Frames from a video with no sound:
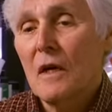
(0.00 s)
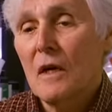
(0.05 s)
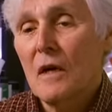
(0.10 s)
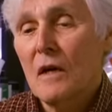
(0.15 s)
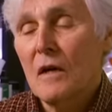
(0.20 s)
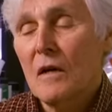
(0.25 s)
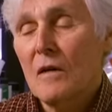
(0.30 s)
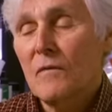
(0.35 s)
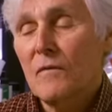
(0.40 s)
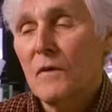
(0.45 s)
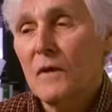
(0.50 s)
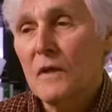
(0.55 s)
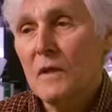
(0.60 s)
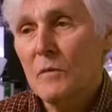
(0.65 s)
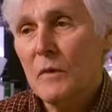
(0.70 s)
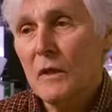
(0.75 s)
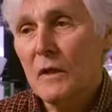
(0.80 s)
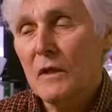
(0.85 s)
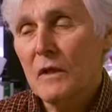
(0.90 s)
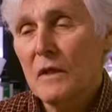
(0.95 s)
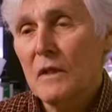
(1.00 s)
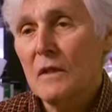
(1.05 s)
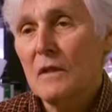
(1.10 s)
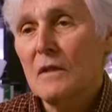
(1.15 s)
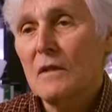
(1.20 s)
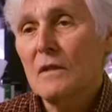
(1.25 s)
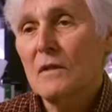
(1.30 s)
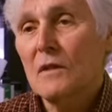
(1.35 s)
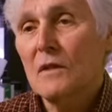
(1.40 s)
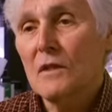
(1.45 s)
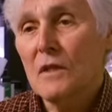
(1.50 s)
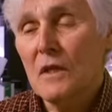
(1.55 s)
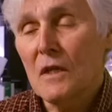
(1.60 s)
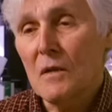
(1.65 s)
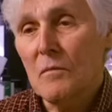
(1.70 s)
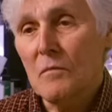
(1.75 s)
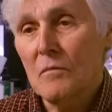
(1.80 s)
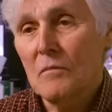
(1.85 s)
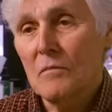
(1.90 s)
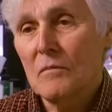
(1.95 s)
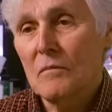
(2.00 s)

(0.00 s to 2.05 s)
are fundamentally the same,